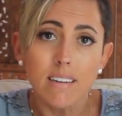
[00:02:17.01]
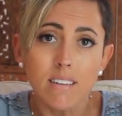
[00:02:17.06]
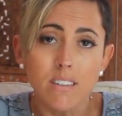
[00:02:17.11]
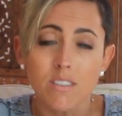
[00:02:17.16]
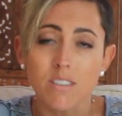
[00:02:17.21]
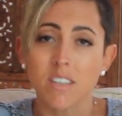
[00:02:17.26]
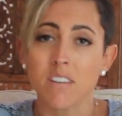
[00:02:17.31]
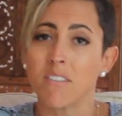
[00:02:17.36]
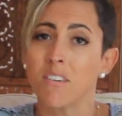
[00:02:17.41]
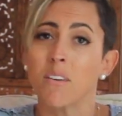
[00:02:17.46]

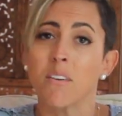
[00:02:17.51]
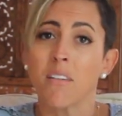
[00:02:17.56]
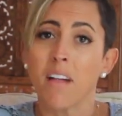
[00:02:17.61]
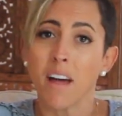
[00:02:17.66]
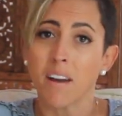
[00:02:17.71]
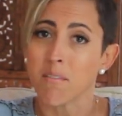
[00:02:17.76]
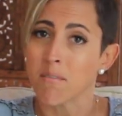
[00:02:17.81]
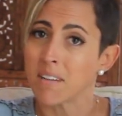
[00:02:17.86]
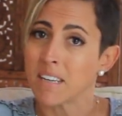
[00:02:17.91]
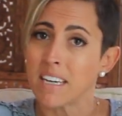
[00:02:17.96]
Just give you a
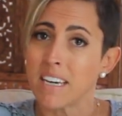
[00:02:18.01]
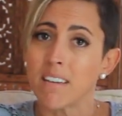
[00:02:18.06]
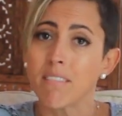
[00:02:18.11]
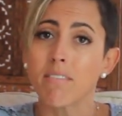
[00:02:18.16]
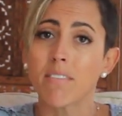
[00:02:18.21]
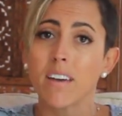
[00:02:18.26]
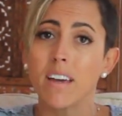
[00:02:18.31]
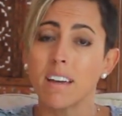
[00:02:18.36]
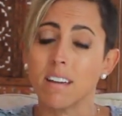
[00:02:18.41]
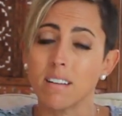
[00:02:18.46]
lot of
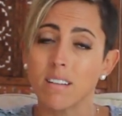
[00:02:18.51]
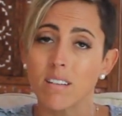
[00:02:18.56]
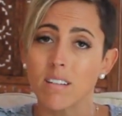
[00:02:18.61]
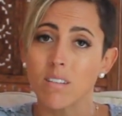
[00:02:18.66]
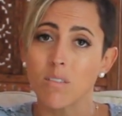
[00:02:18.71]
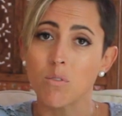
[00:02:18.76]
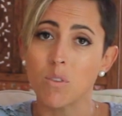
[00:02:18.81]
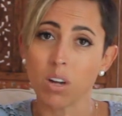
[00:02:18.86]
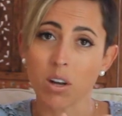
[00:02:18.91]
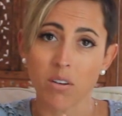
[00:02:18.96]
relief, and
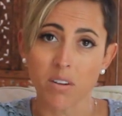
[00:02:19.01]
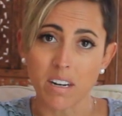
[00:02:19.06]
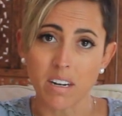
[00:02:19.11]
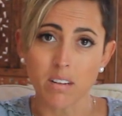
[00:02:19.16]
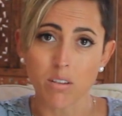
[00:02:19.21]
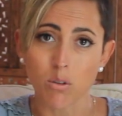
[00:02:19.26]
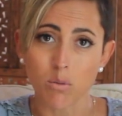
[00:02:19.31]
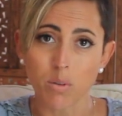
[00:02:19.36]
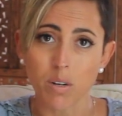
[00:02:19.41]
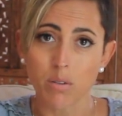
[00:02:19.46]
we all need a
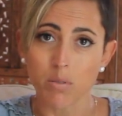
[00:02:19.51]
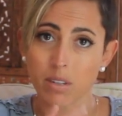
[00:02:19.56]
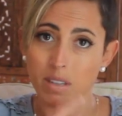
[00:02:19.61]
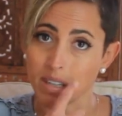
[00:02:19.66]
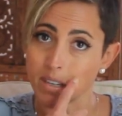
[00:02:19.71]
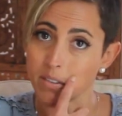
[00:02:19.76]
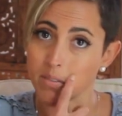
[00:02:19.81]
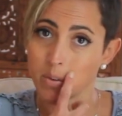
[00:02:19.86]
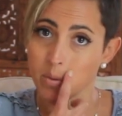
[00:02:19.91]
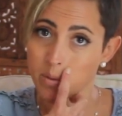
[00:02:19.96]
little bit of
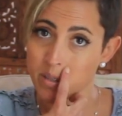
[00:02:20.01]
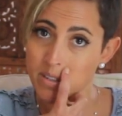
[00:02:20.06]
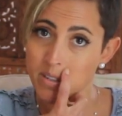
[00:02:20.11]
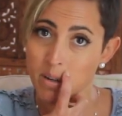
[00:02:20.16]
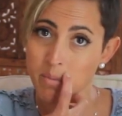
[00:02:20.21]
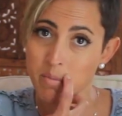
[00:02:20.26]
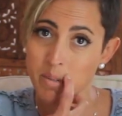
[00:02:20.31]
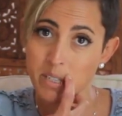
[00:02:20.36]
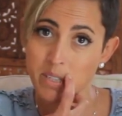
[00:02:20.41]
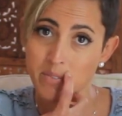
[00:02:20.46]
relief when we
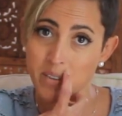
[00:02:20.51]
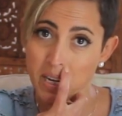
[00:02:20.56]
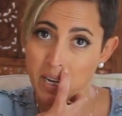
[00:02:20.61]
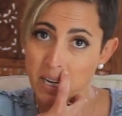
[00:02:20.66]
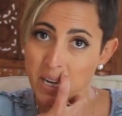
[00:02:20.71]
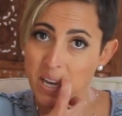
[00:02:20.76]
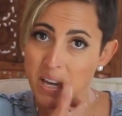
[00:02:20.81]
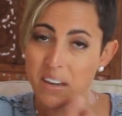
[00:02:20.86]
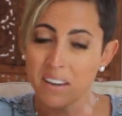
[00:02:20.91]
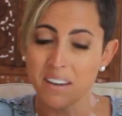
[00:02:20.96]
start breastfeeding.